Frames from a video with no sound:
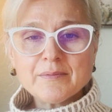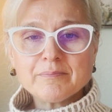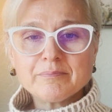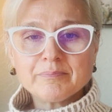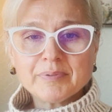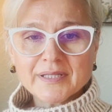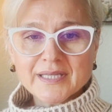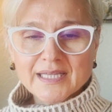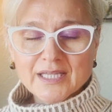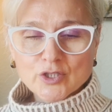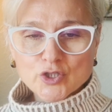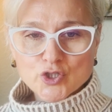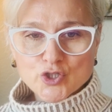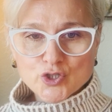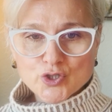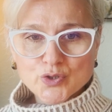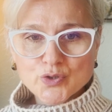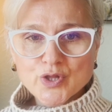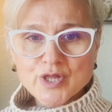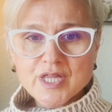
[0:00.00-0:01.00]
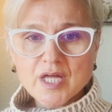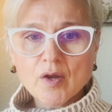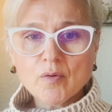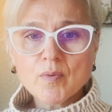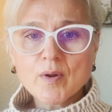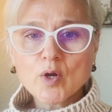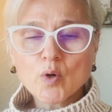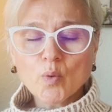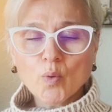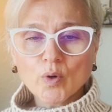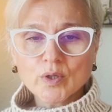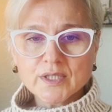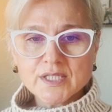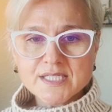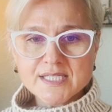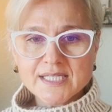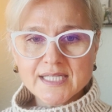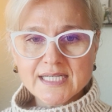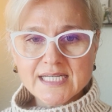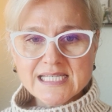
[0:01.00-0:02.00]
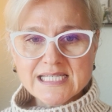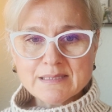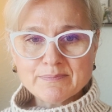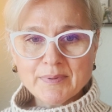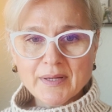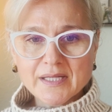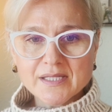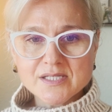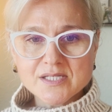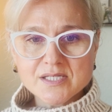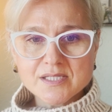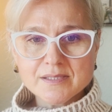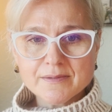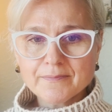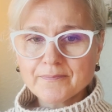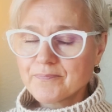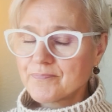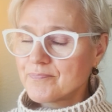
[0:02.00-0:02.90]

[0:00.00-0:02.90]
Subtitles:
but should they record as an expense?